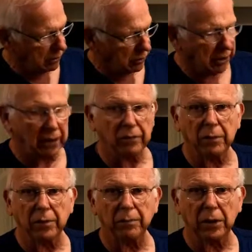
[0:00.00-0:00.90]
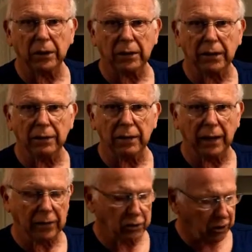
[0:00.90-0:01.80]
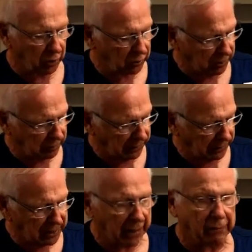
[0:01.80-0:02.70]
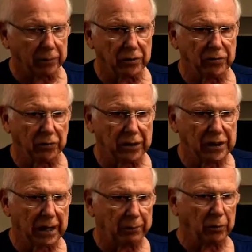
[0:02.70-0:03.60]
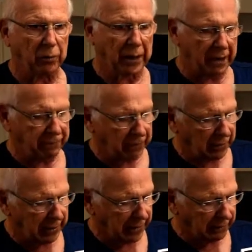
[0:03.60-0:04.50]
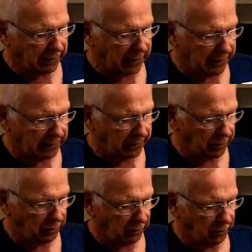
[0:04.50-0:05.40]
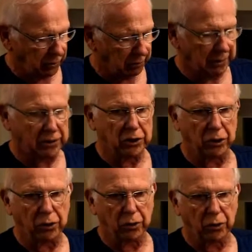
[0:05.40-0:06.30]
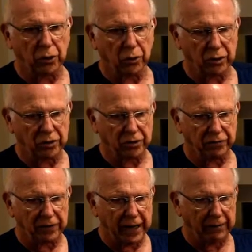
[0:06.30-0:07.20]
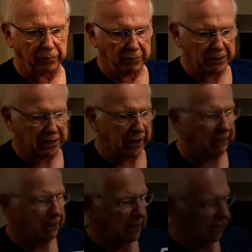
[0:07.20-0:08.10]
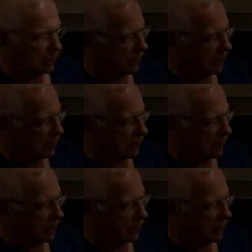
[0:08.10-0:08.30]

give them the booklet and show them the examples. For example, what I figured out that I need to do to be secure or to survive or be safe is,